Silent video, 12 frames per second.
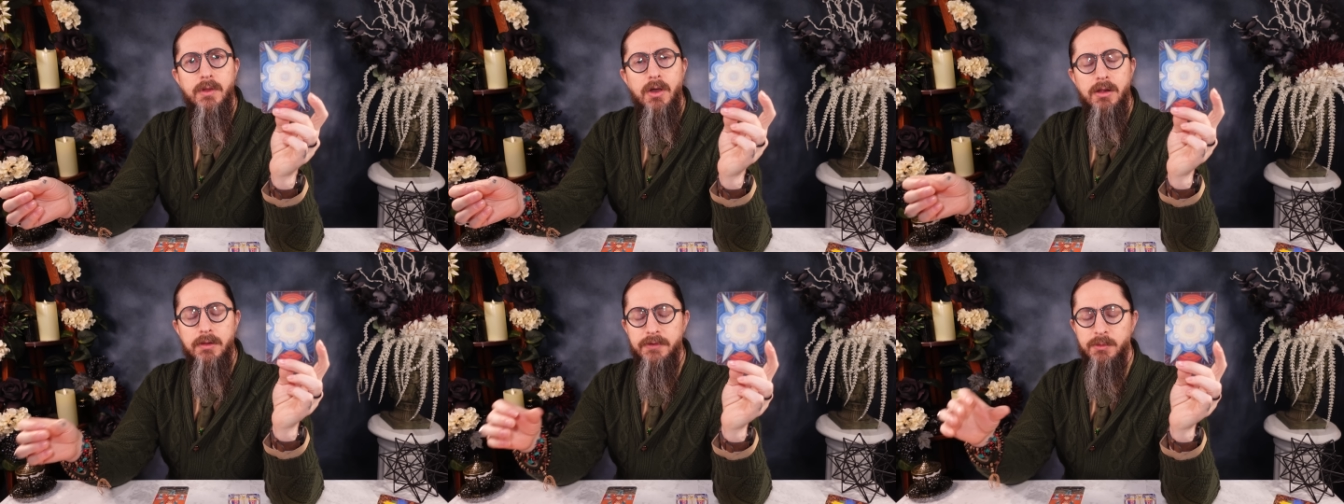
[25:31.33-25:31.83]

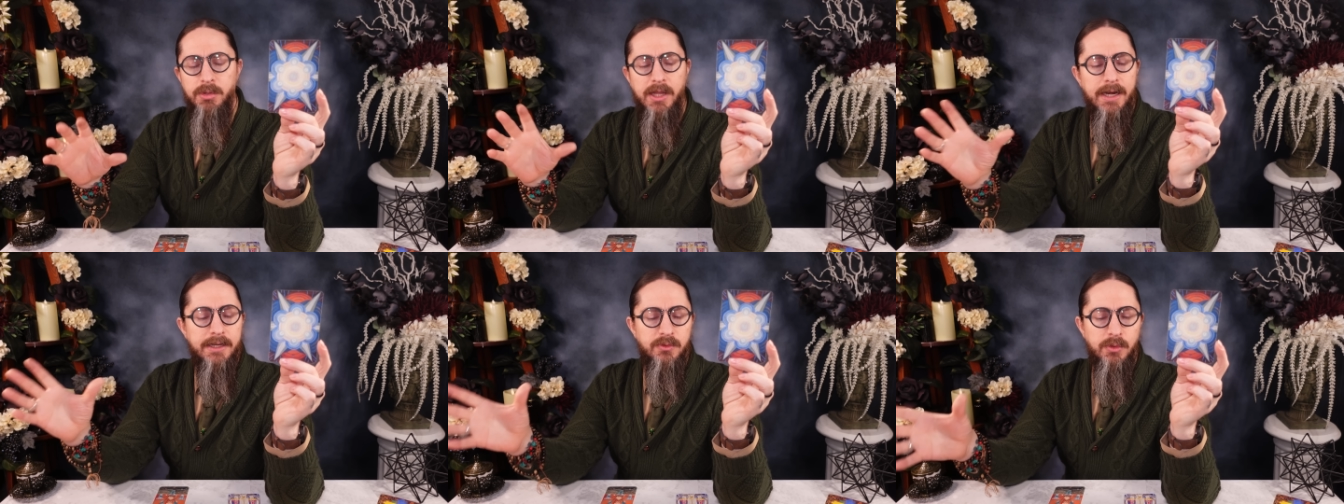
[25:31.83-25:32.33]
All of your
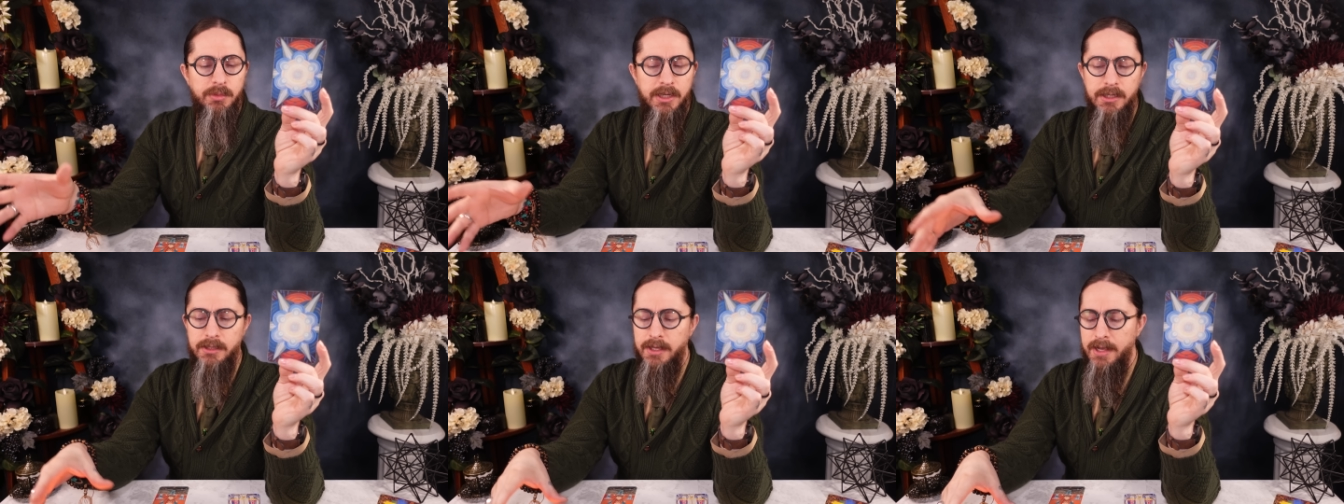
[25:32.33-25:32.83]
planets will be
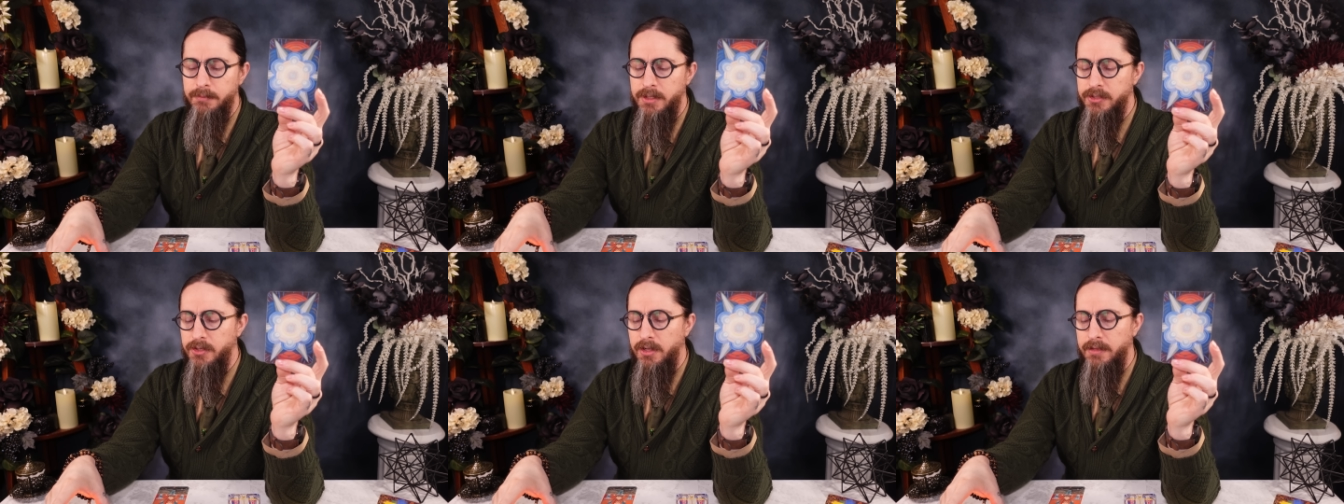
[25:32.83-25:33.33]
in
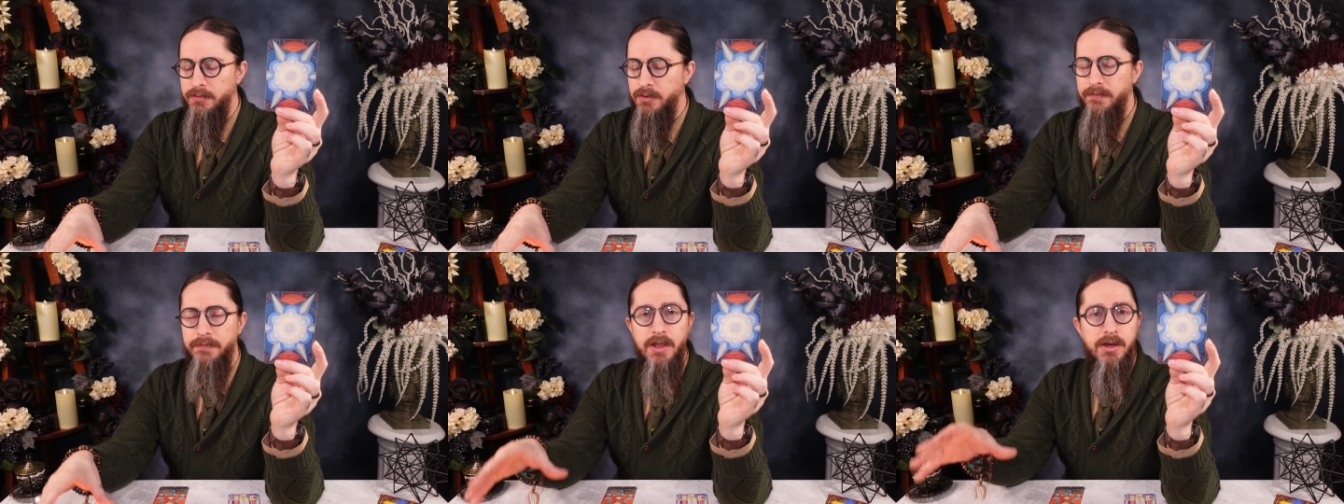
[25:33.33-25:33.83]
alignment. All of
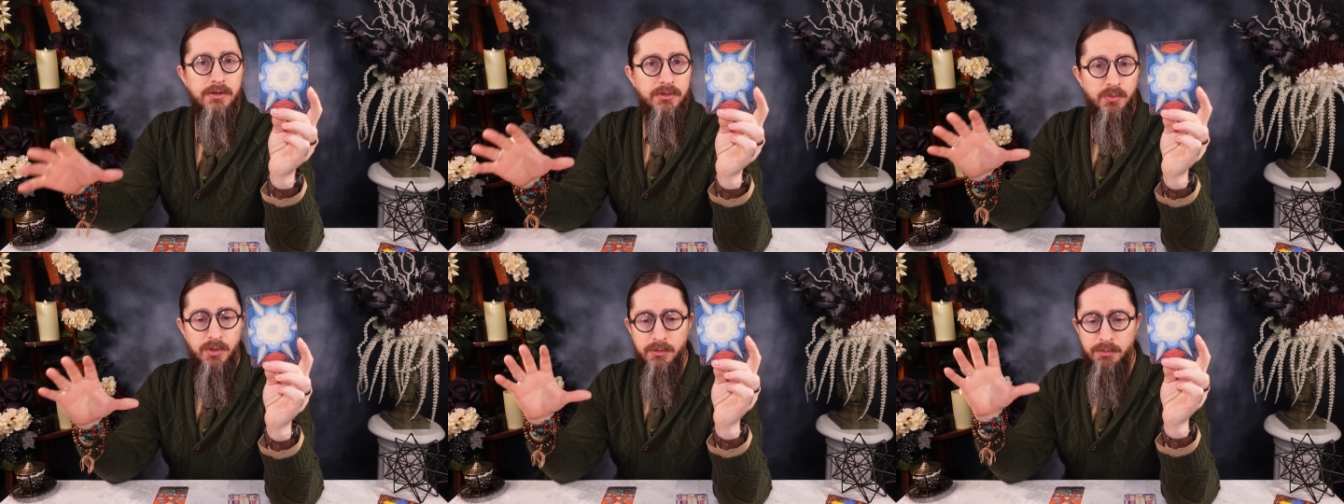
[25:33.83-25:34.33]
your
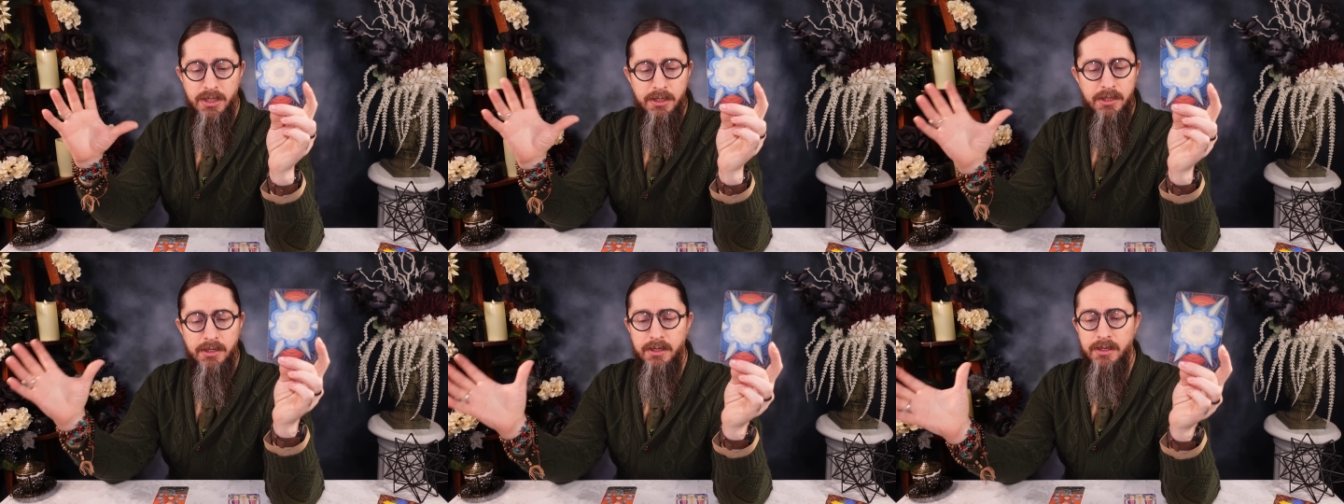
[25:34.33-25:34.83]
affairs will
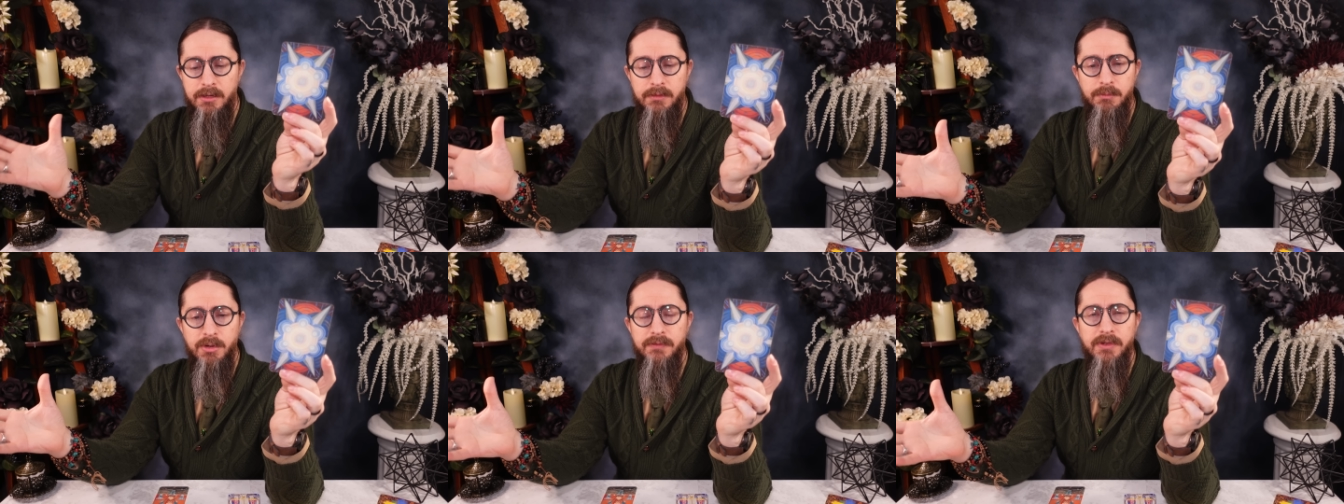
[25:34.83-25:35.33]
be
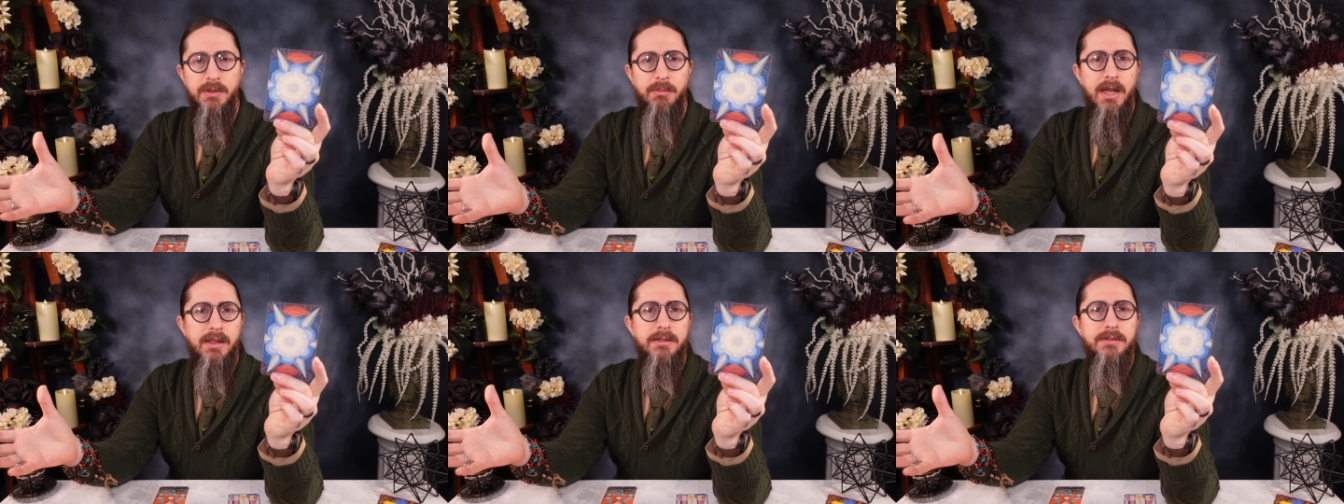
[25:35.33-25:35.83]
in perfect
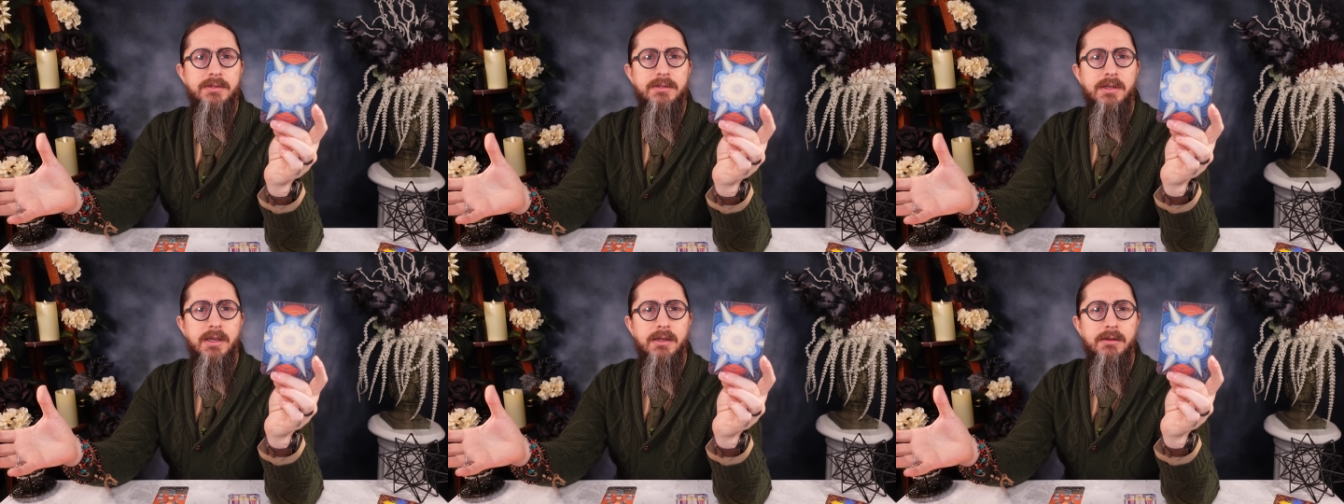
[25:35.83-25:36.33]

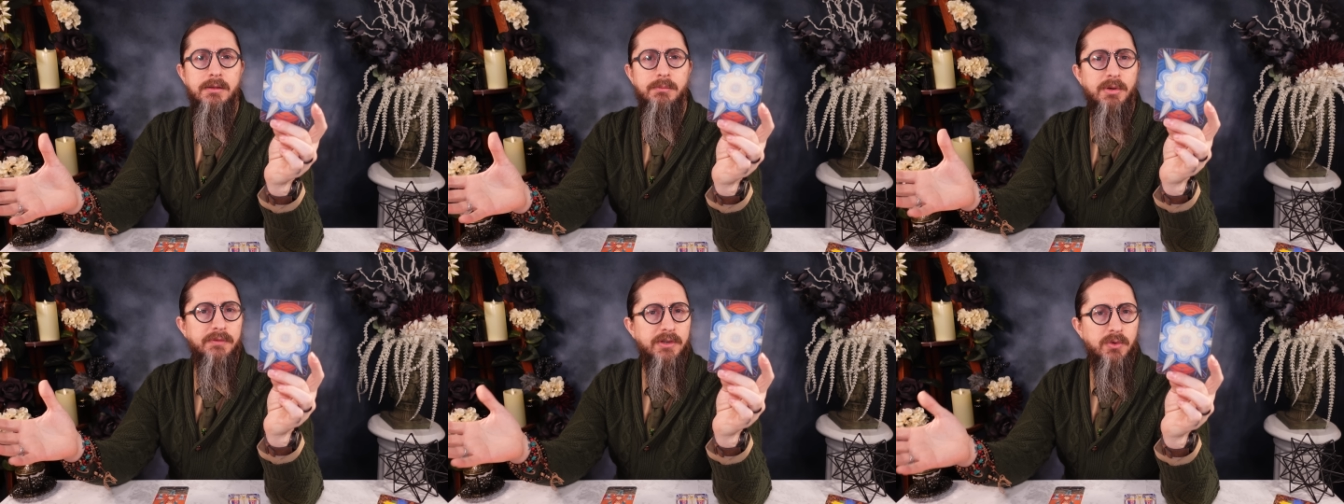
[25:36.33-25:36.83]
balance and in
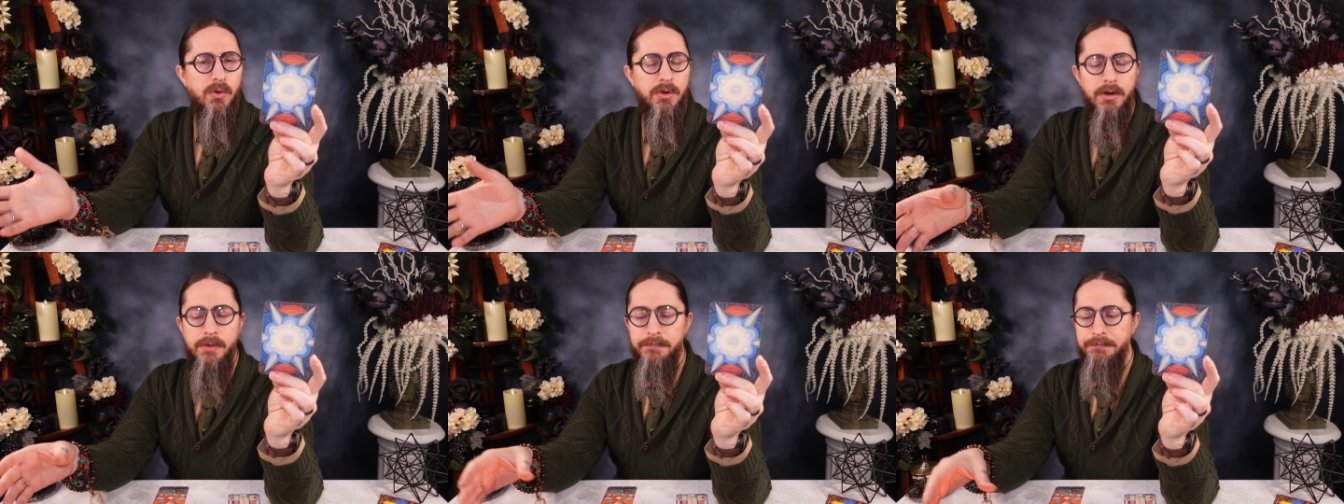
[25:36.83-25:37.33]
perfect
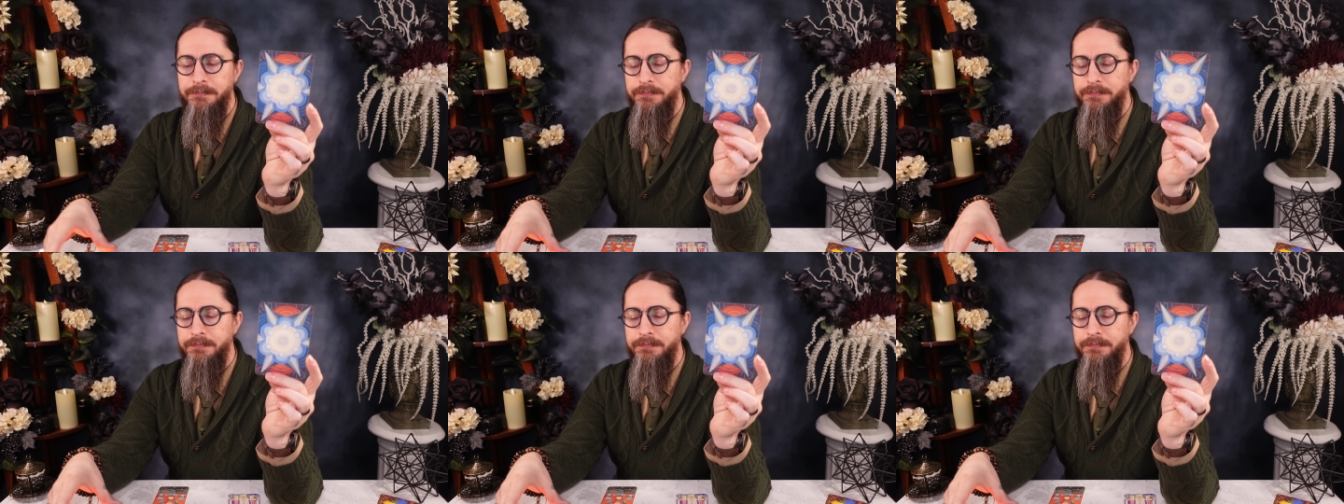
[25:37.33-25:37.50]
order.